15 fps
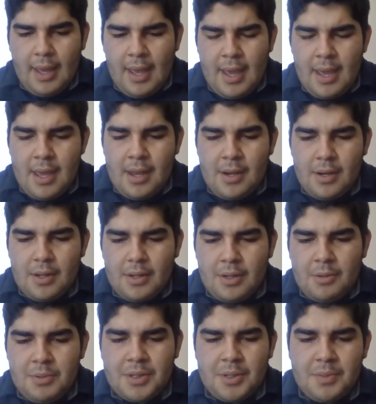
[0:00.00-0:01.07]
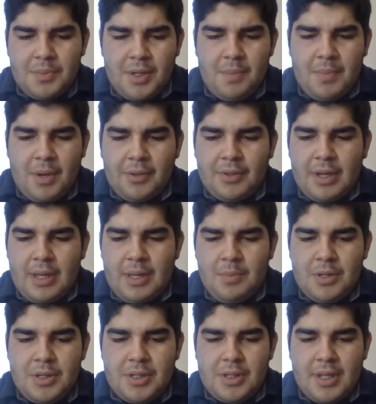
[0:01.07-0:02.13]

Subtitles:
And there was something about that image